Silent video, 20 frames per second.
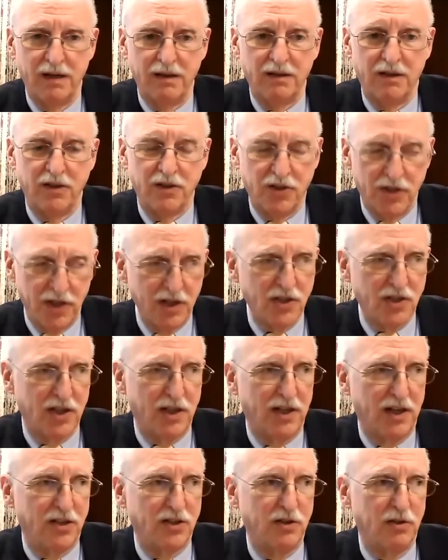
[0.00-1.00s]

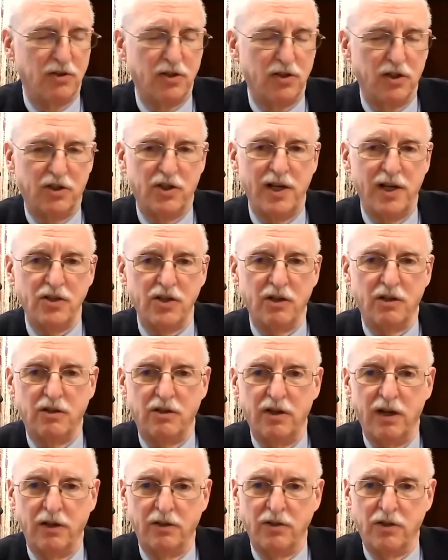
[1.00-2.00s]
consistent, as you suggested,
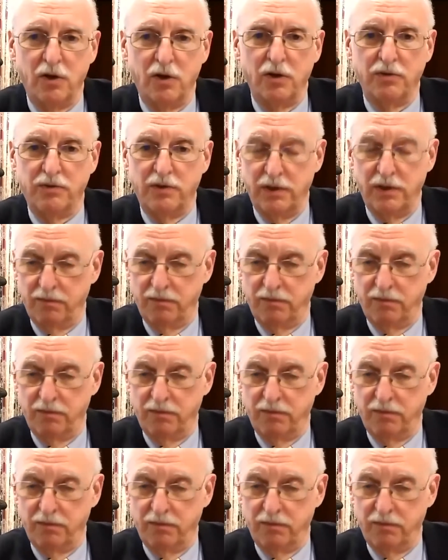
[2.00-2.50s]
until